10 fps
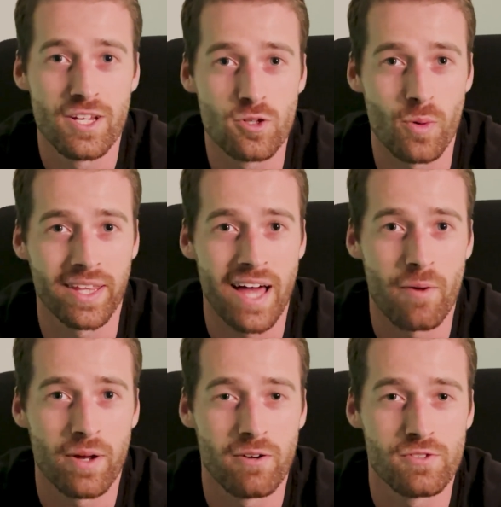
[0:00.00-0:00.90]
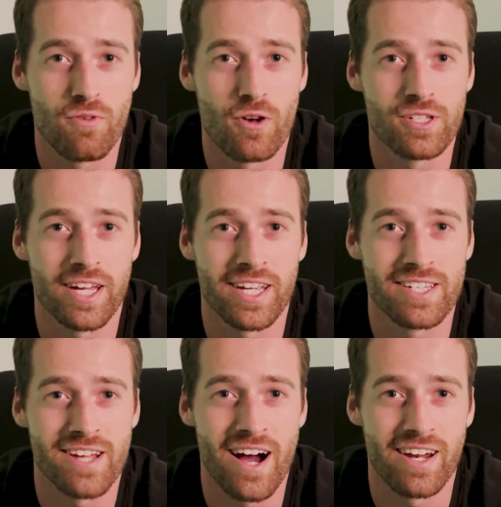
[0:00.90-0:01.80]
doing that when I was first getting
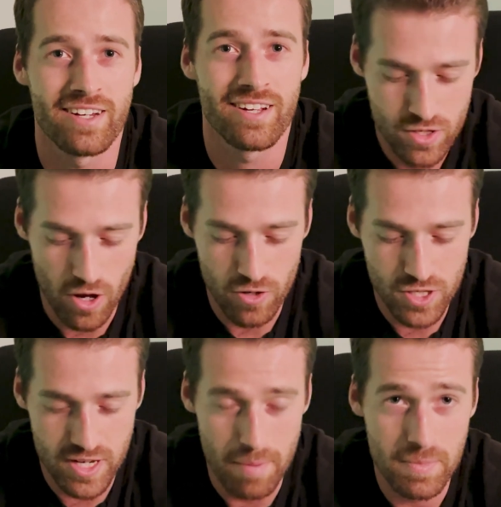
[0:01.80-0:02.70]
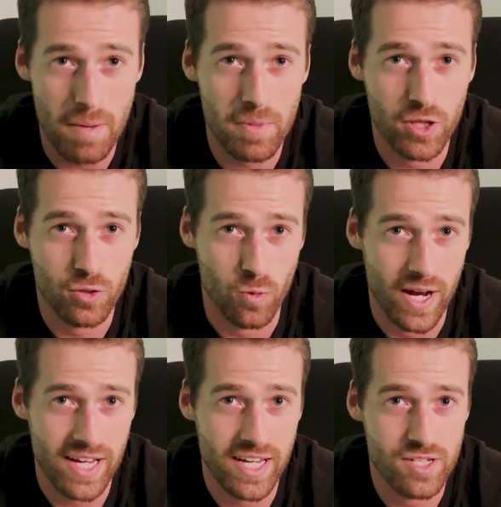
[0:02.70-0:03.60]
started. So step number 3